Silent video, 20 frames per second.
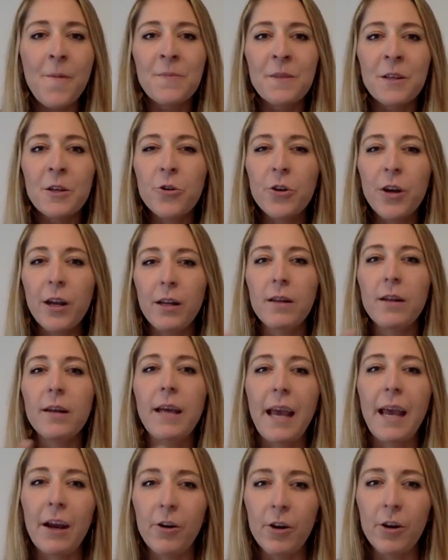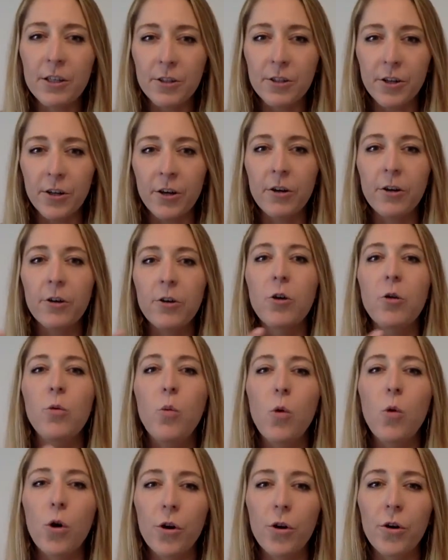created a character or a
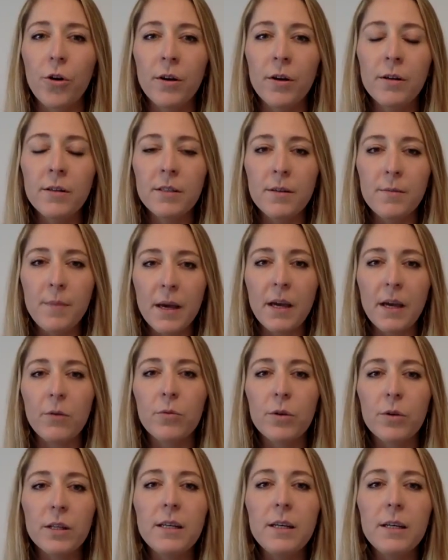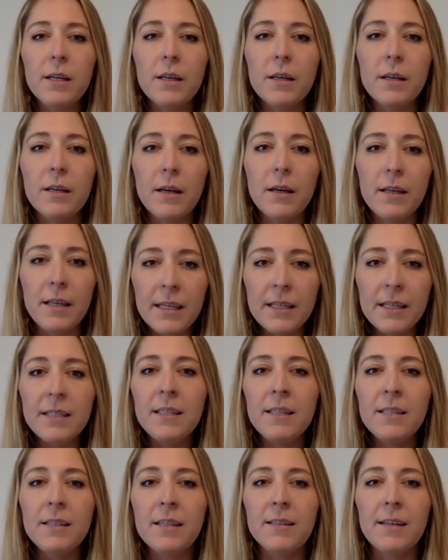word to make it really
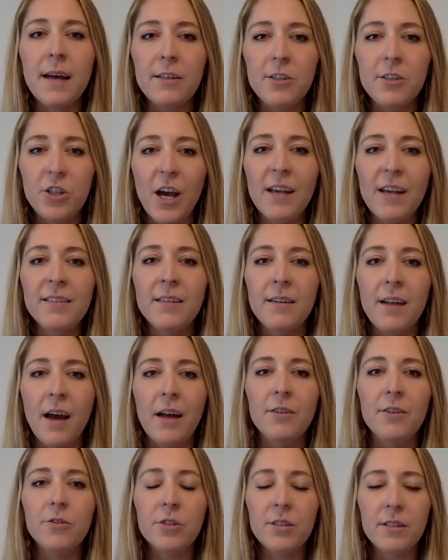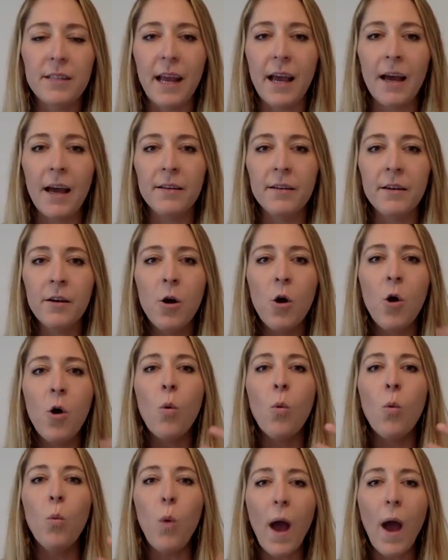easy to digest and understand
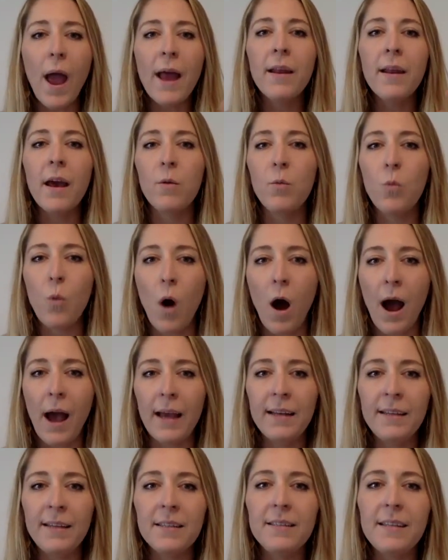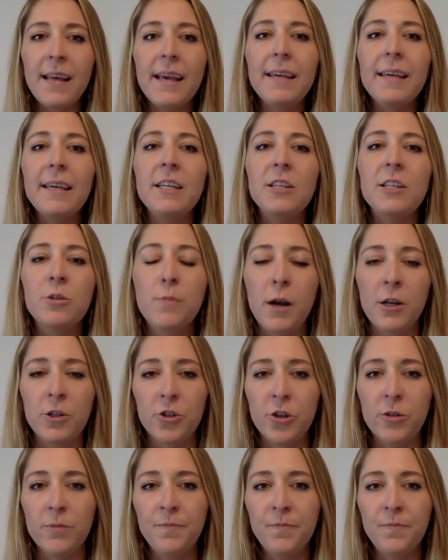when and why to take each
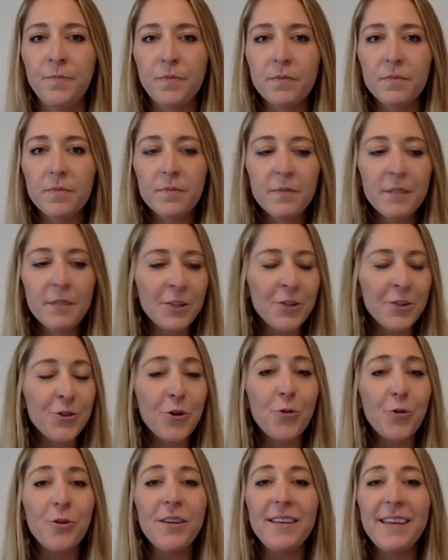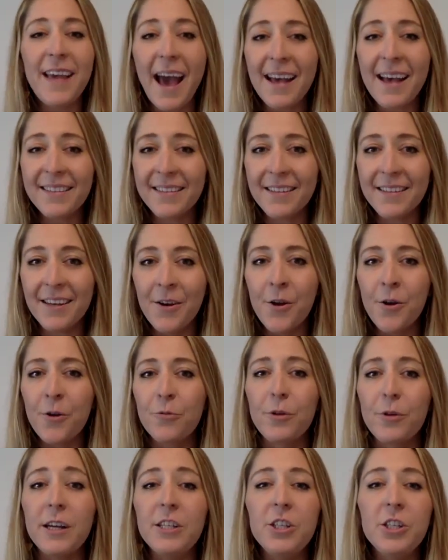mushroom. So yes,
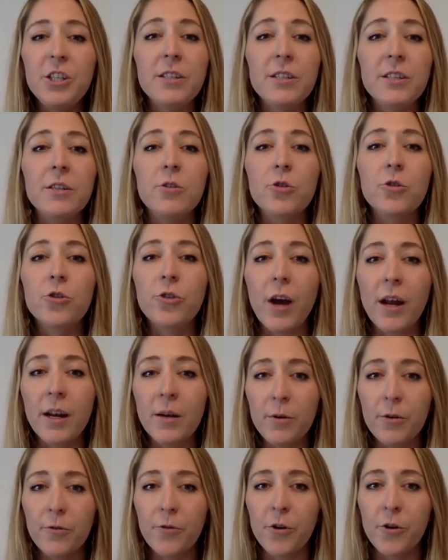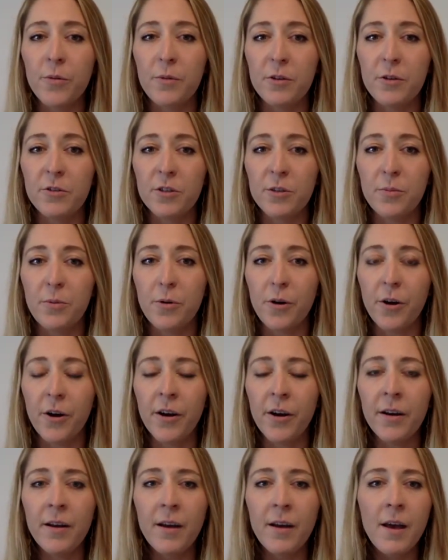reishi is incredible for immune
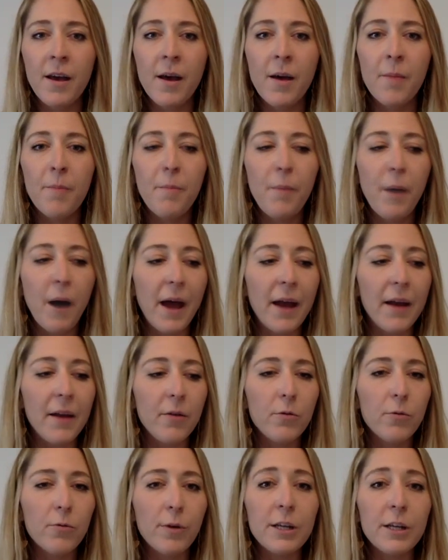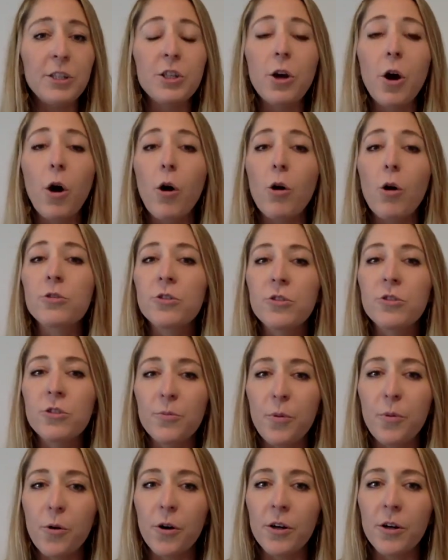support, but reishi also
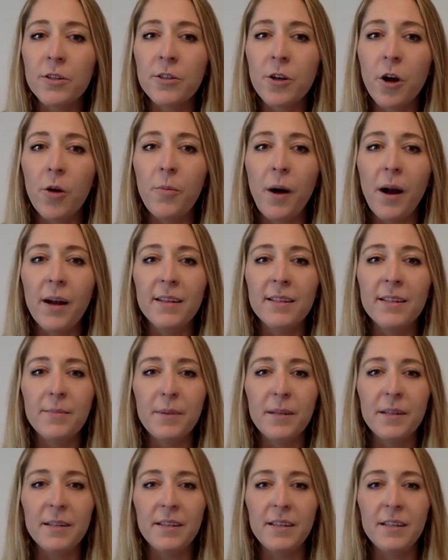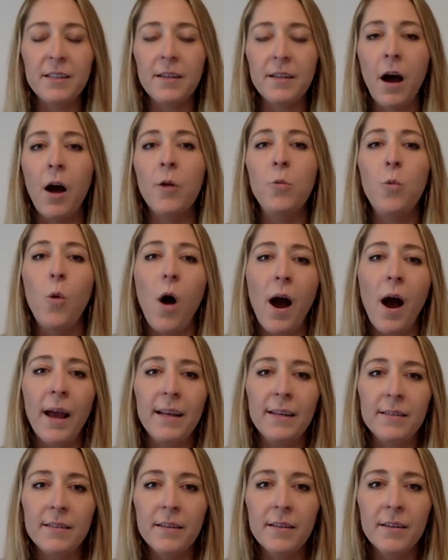supports our body's ability to
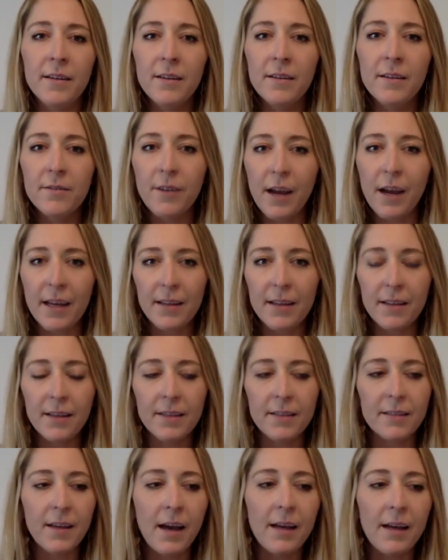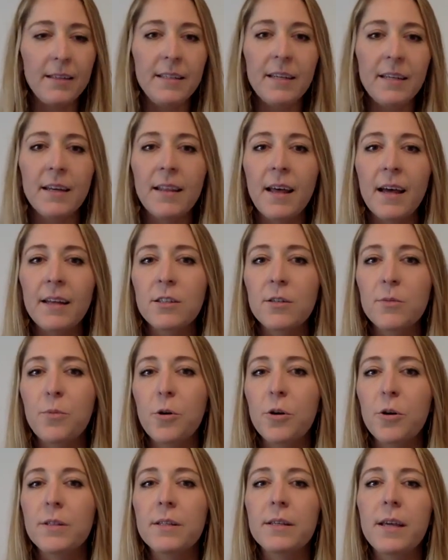unwind, right? This idea that
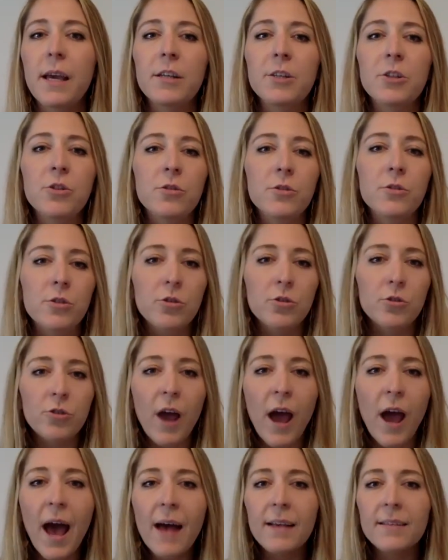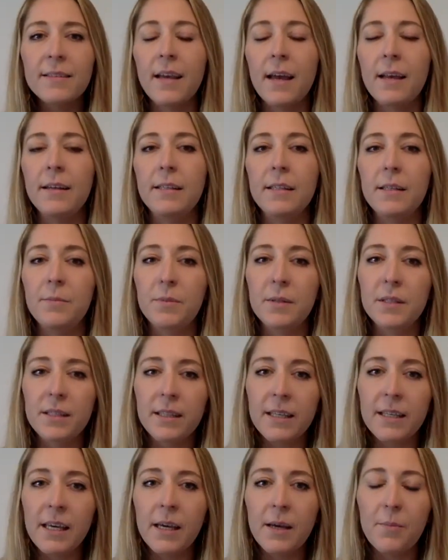supports occasional stress and deep
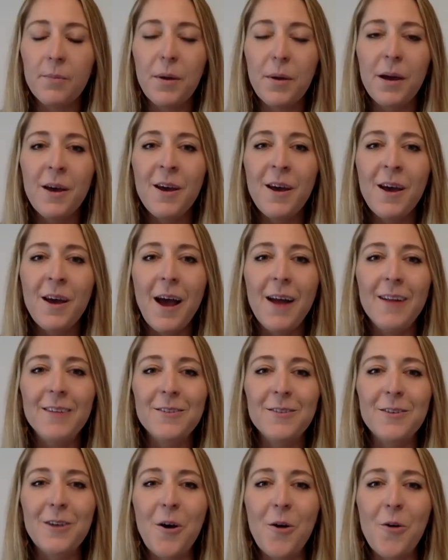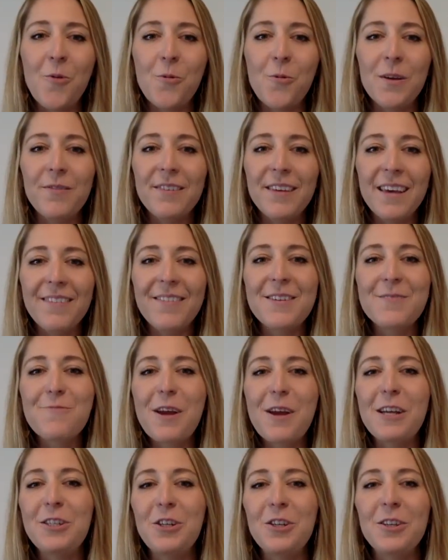sleep. And so we've given
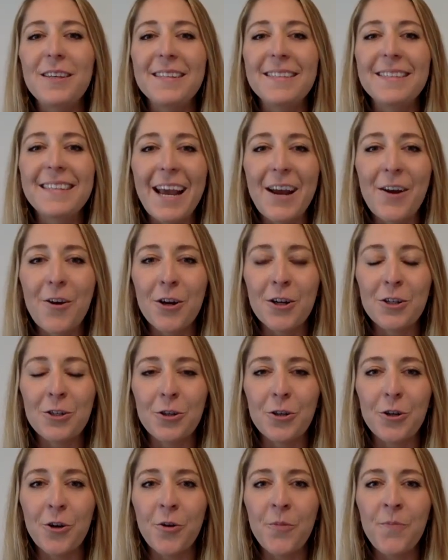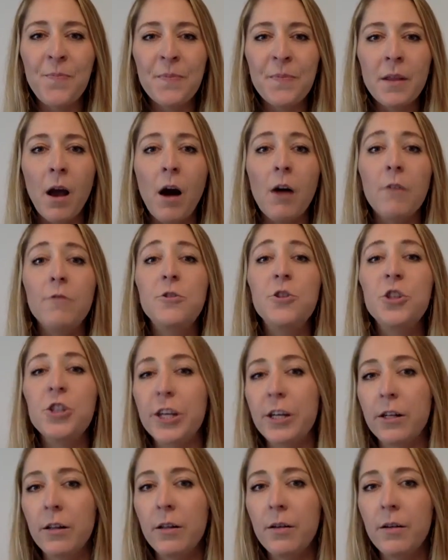reishi this character of
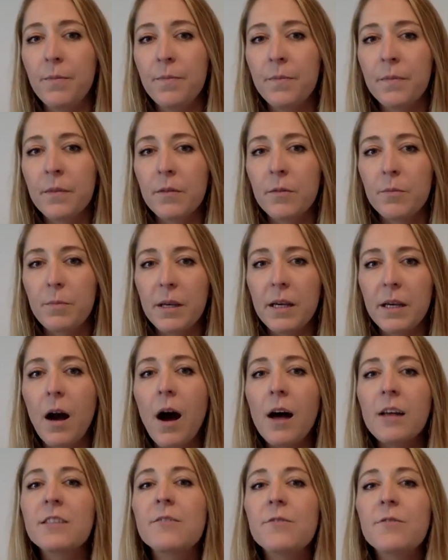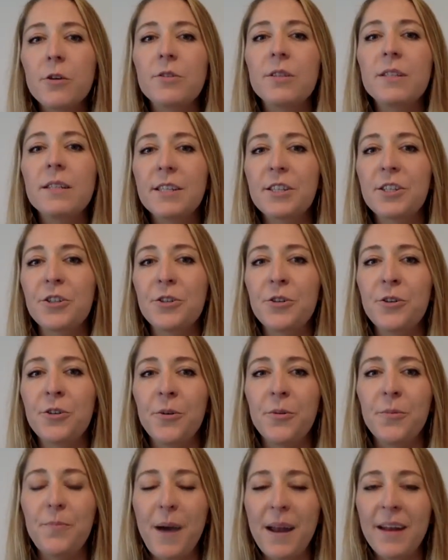chill because of those
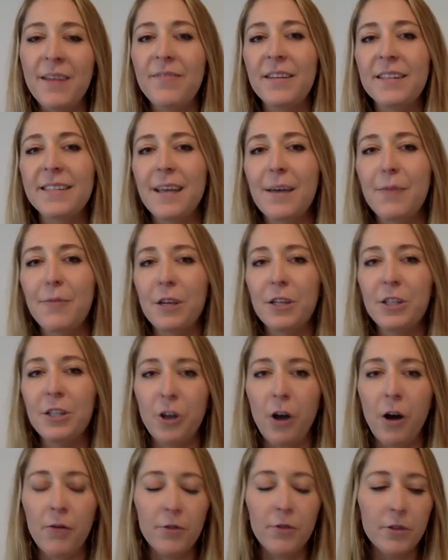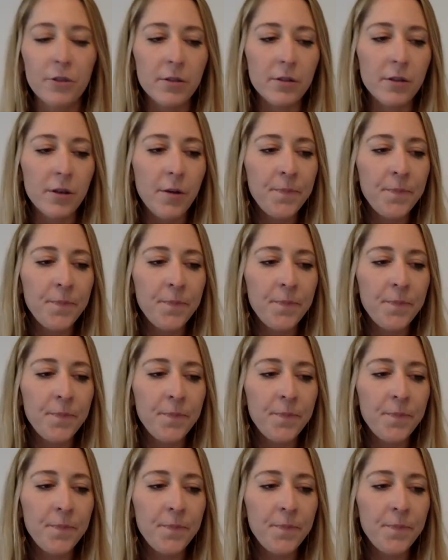additional benefits that reishi offers.